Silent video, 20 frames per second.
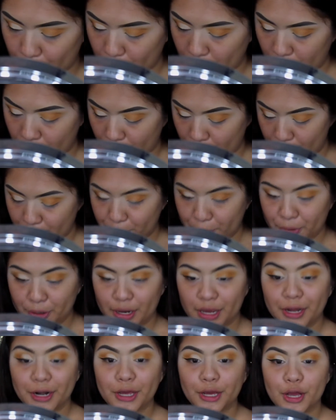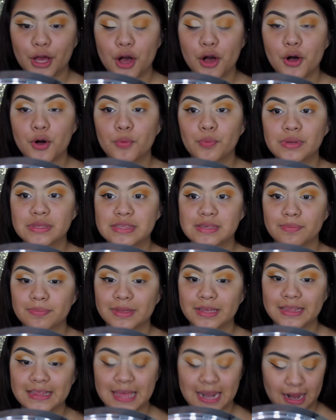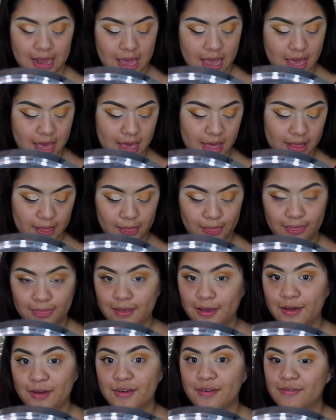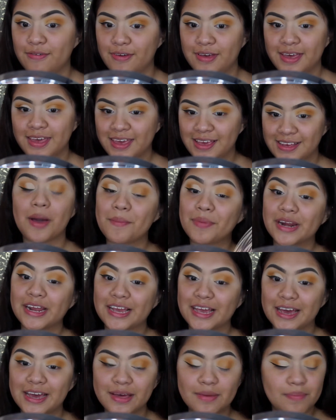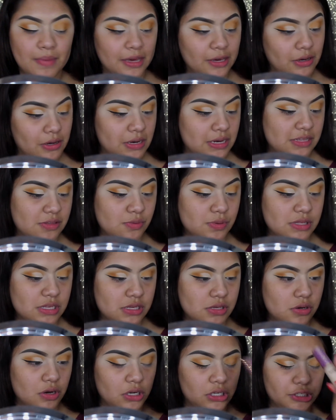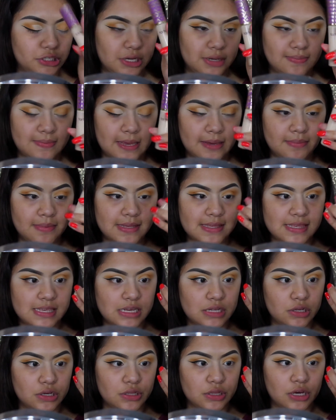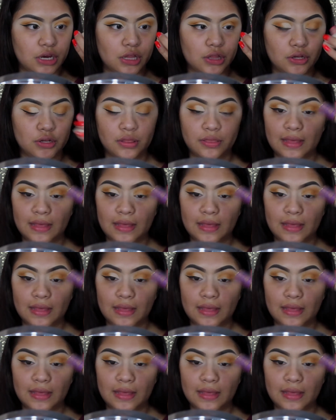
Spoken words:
But we're going to go with something that I love. I'm going to cut my crease with the Tarte Shape Tape Concealer in the color